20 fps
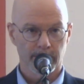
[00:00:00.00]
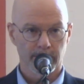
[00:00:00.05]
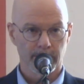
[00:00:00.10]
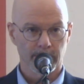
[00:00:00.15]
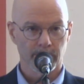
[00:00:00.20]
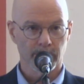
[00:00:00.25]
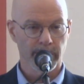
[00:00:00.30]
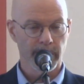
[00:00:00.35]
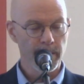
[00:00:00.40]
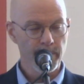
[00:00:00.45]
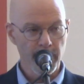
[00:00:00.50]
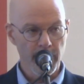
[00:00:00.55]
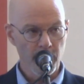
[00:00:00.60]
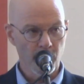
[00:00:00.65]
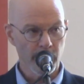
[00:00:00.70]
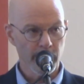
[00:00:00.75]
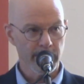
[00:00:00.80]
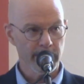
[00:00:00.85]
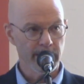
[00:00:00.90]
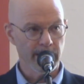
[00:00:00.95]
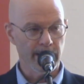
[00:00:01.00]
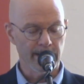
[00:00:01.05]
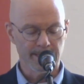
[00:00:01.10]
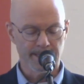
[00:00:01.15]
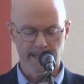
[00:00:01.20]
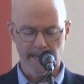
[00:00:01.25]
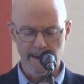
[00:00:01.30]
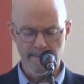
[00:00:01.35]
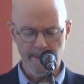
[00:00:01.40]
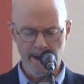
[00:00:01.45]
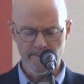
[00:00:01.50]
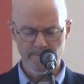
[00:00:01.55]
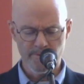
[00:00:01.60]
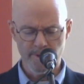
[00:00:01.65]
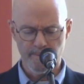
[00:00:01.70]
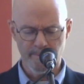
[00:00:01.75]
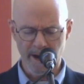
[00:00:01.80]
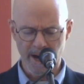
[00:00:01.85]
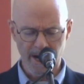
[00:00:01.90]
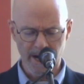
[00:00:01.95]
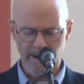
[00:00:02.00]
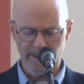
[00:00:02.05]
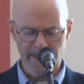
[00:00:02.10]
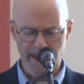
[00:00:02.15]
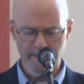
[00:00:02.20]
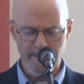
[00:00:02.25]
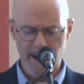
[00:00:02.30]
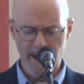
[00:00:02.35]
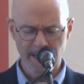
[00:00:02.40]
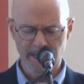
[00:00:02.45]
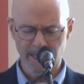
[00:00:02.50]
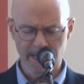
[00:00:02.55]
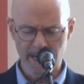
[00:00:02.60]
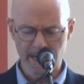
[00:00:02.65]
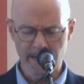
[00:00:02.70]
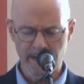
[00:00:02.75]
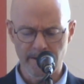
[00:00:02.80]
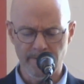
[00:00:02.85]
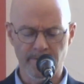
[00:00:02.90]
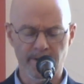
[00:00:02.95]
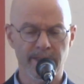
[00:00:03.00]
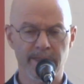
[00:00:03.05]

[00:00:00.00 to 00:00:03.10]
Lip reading: well, they may organize, they may rebel, they may leave,